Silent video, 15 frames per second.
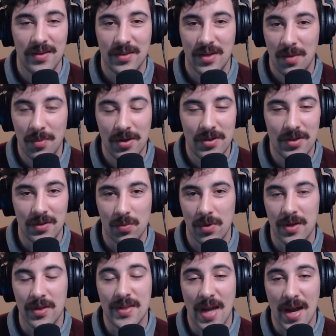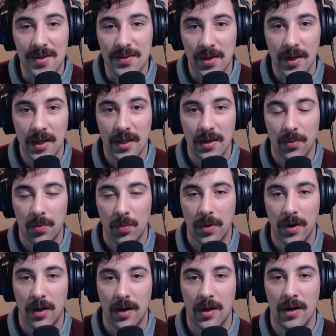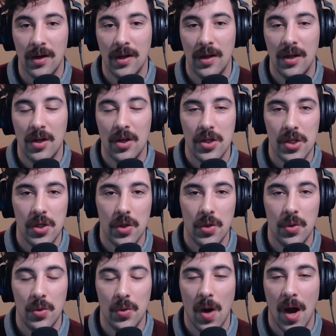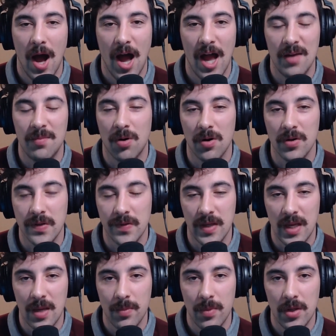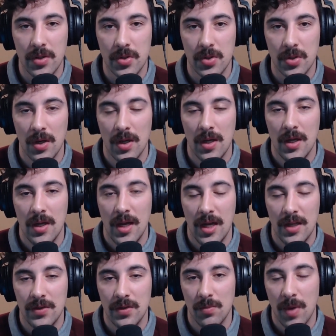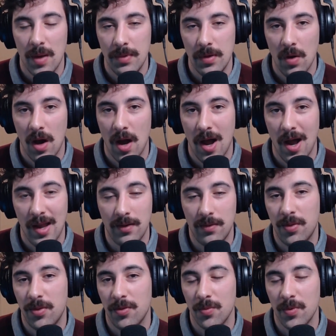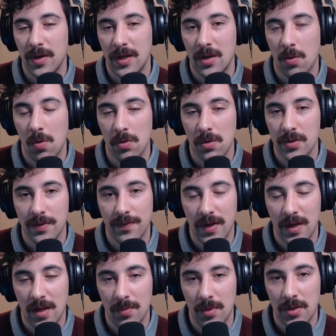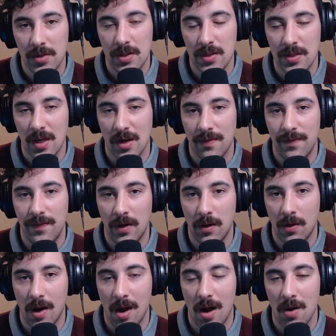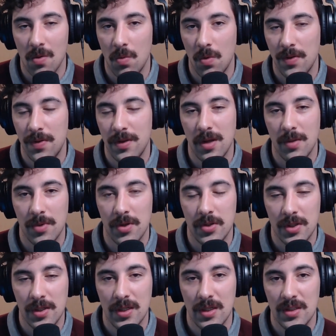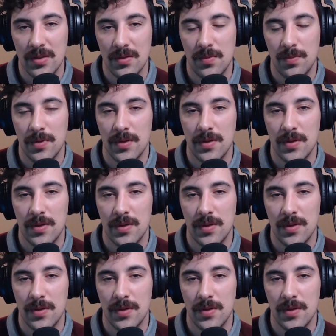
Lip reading: image is what it sounds like, where you hide parts of the image. And so maybe you hide 3/4 of an image and it's got to figure out what the image is.